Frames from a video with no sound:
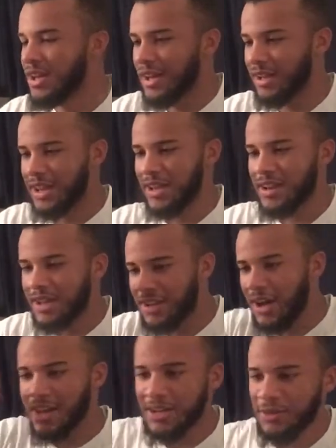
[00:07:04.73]
Again,
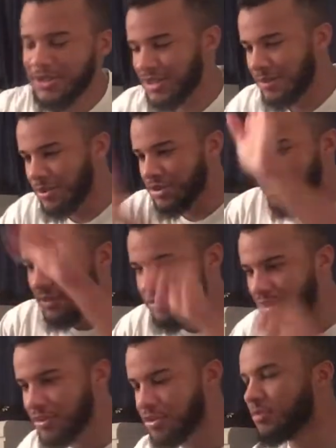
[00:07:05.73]
Kanye West, most
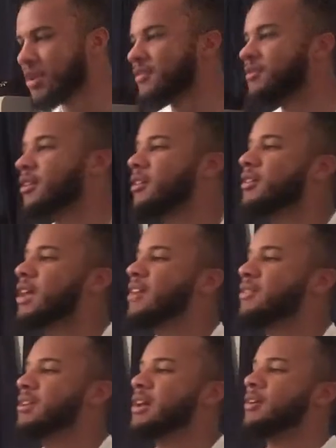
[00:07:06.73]
influential motherfucker
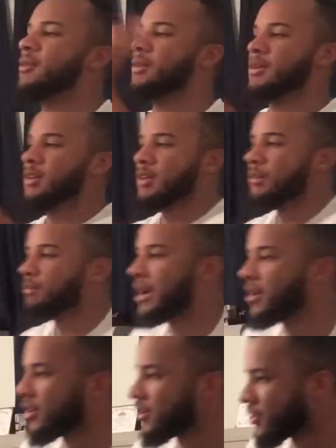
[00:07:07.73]
alive right now.
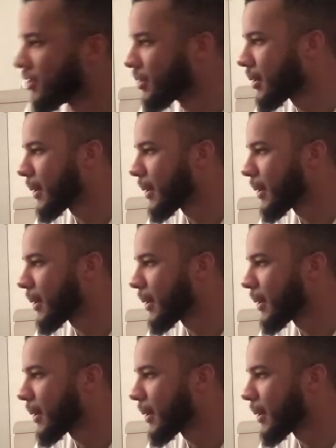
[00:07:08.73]
Back to the song.